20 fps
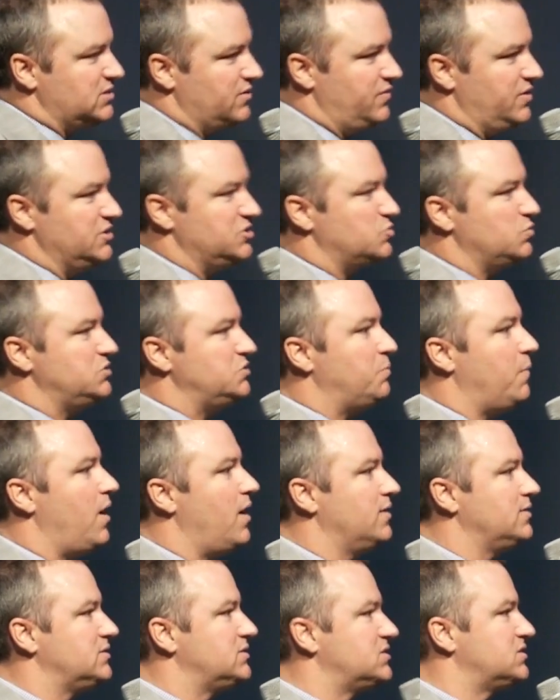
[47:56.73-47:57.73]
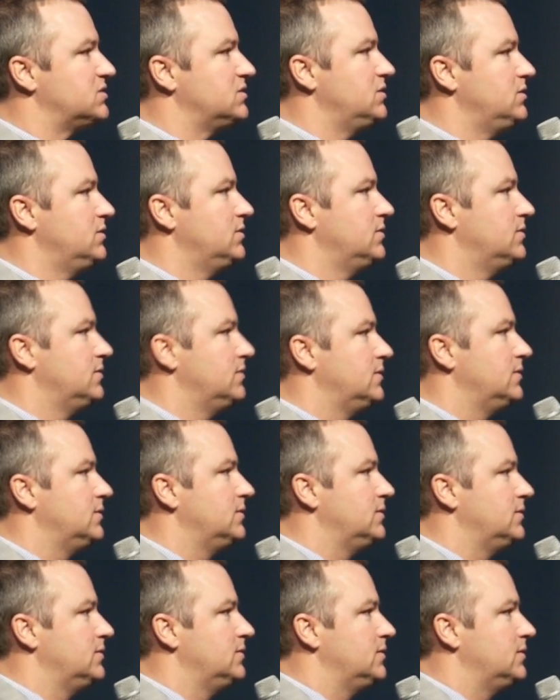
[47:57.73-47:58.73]
of his response.
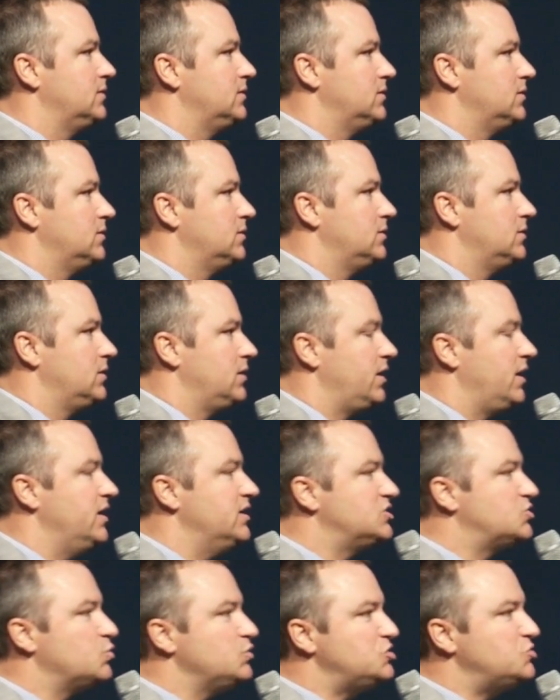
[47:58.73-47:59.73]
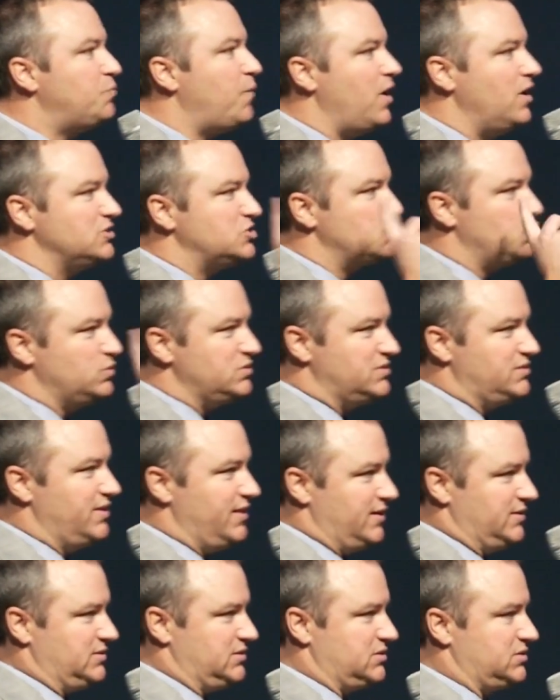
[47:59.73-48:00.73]
His response was
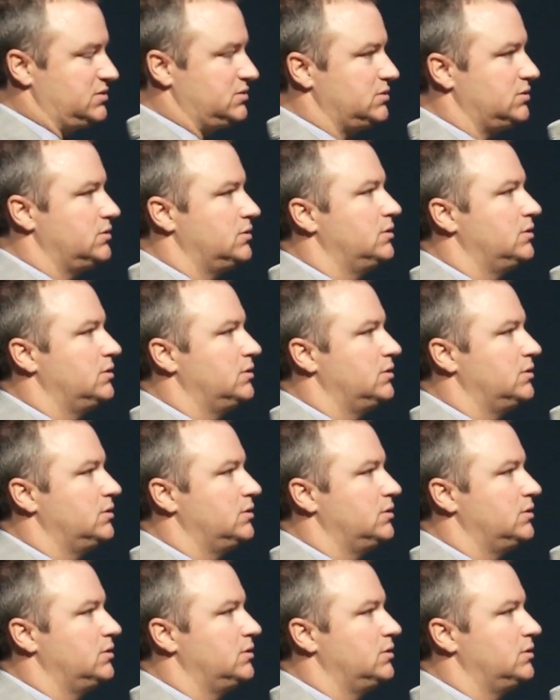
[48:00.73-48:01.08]
this.